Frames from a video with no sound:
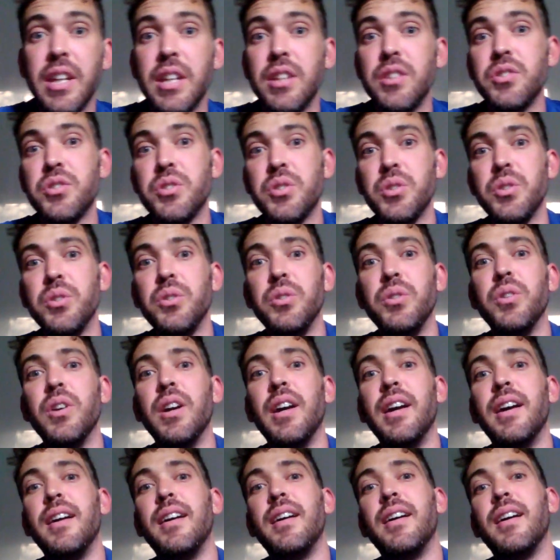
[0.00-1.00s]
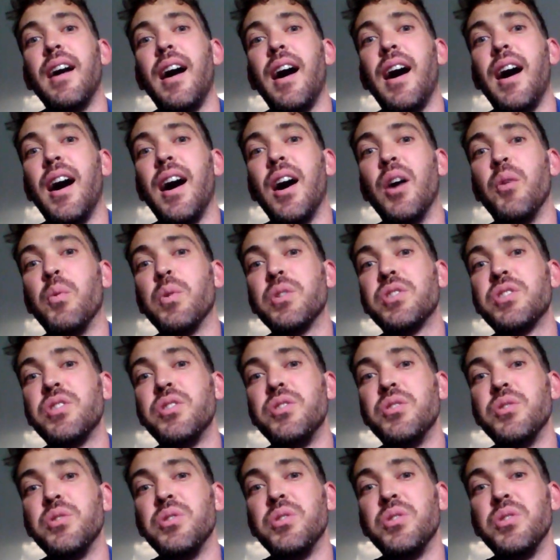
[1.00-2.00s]
into what to
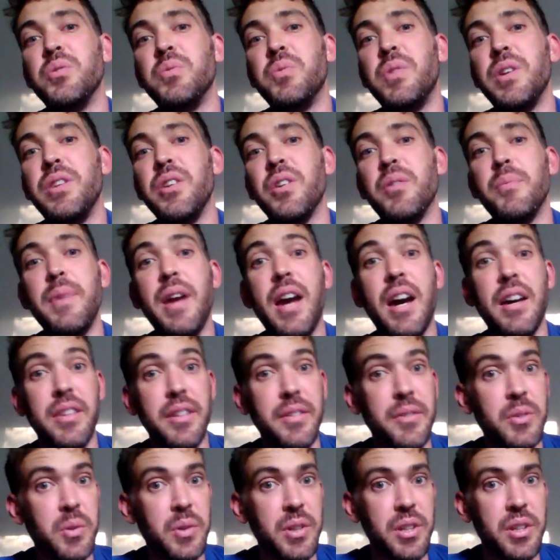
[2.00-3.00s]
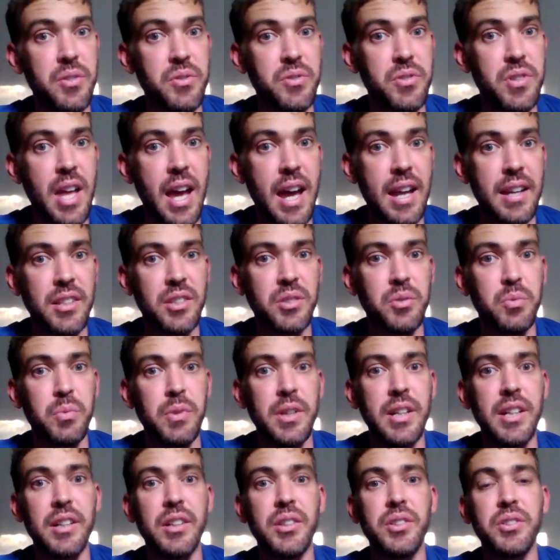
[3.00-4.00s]
do with your mouth if you want to use that as
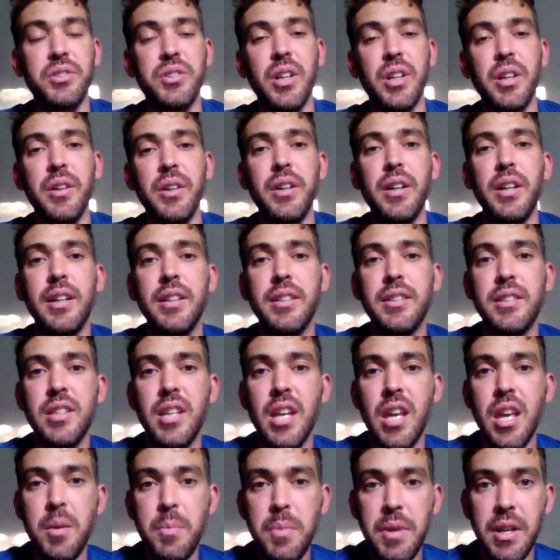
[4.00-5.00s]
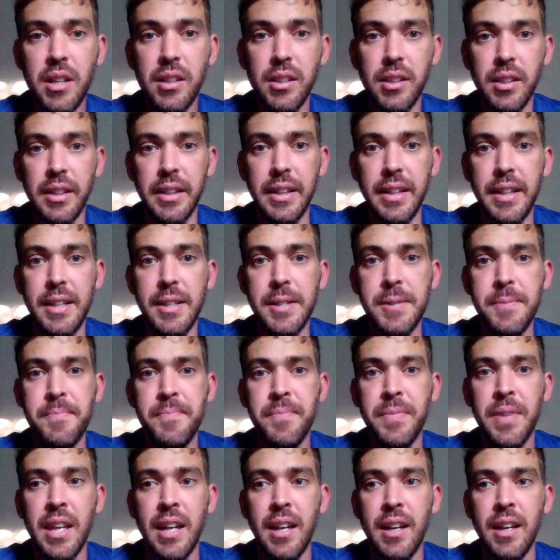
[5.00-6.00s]
well. So typically,
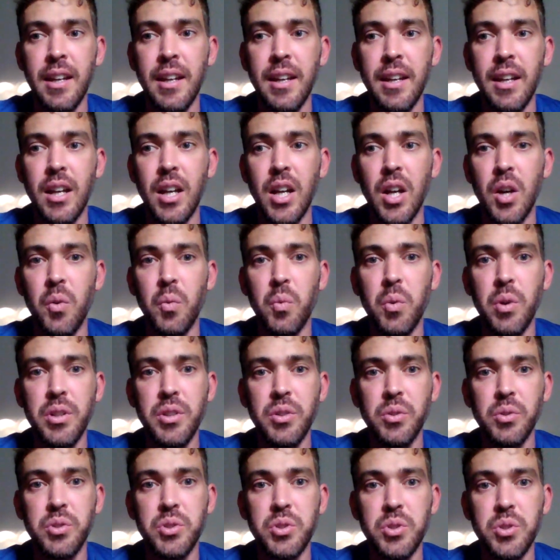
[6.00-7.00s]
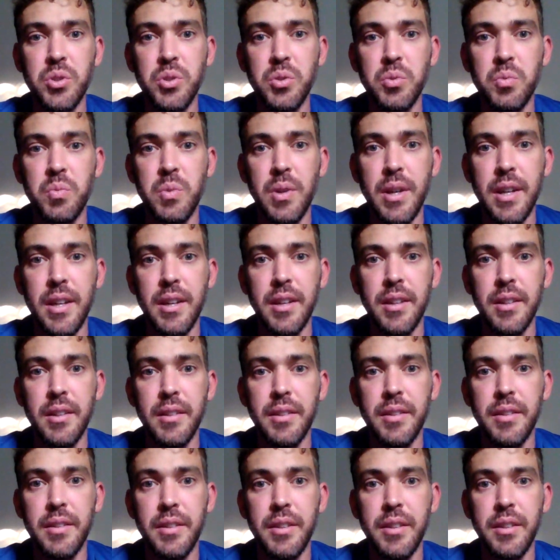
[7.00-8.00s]
what you'll do
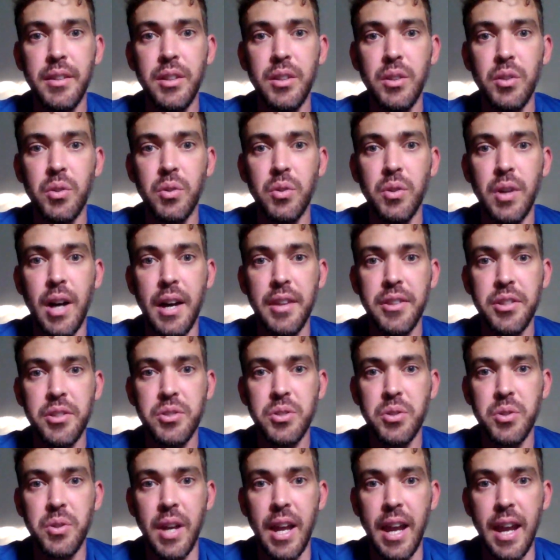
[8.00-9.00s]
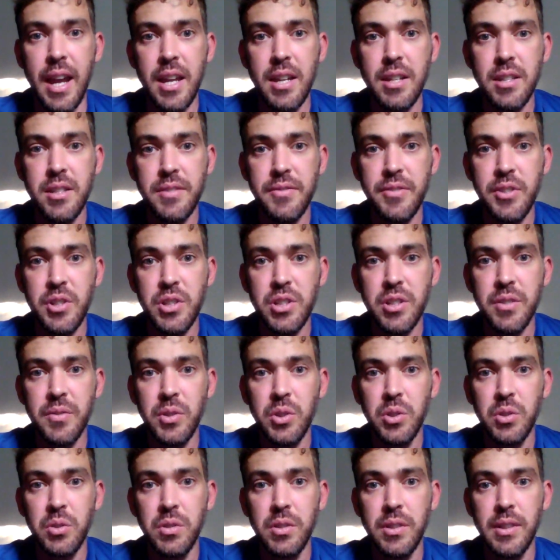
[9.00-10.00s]
with your other two hands, first of
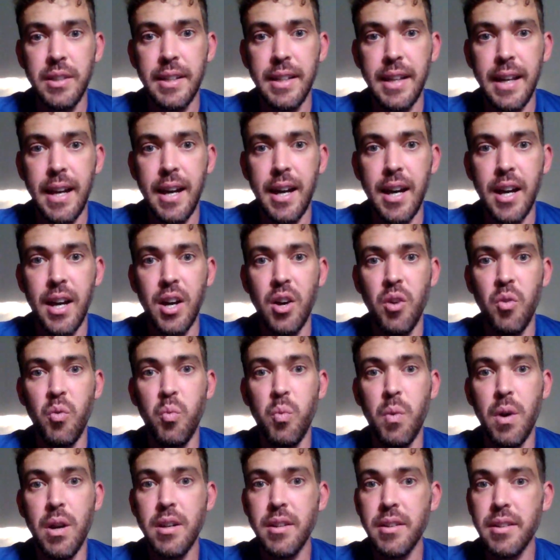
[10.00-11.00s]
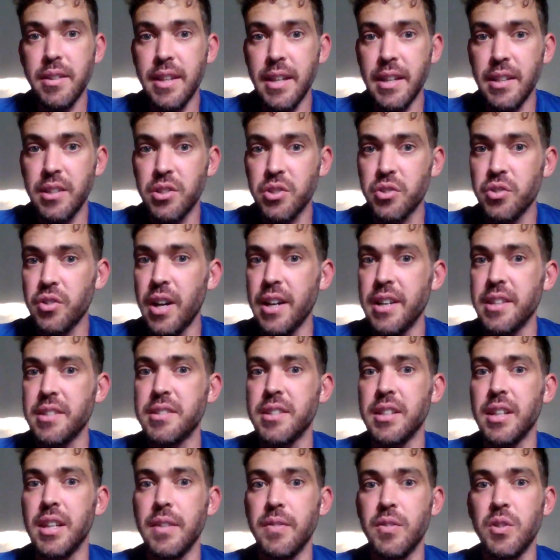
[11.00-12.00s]
all, one thing that's great is
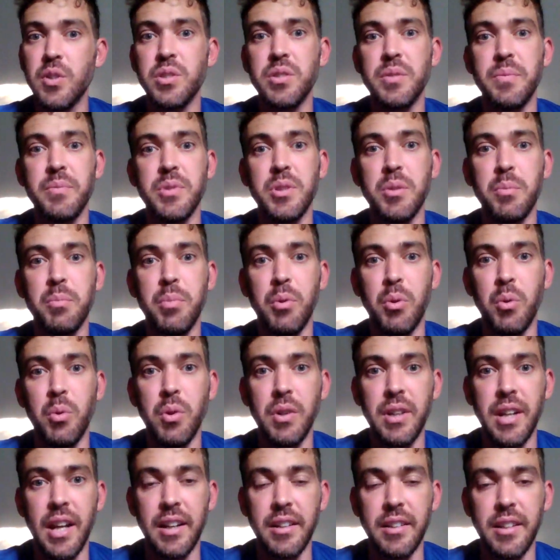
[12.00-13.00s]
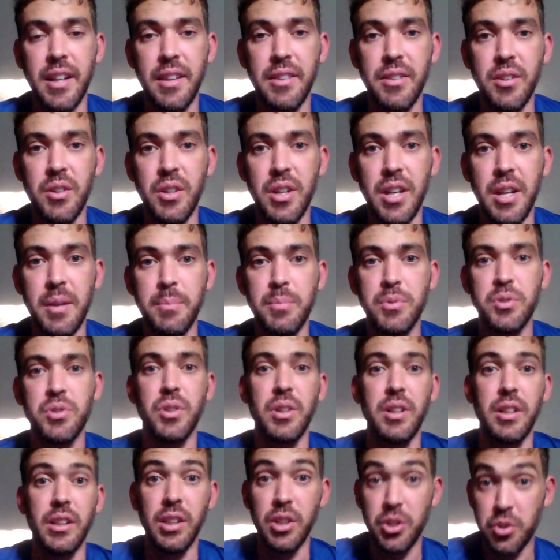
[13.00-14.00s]
to give her some support underneath her hips. So
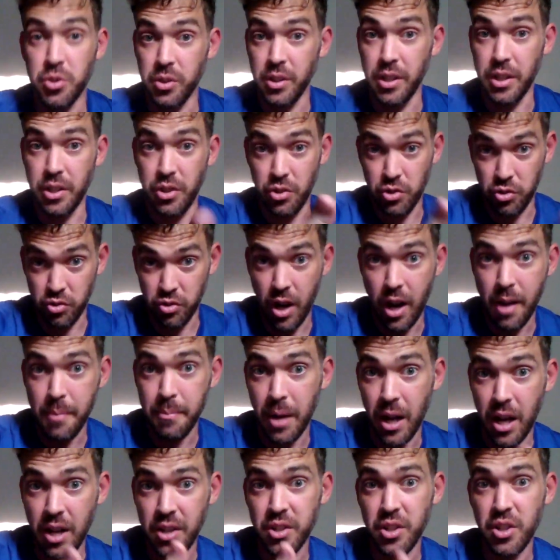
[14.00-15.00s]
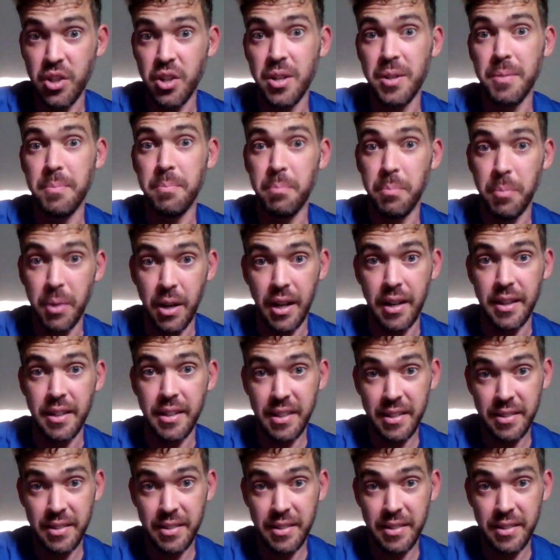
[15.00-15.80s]
you literally grab under her butt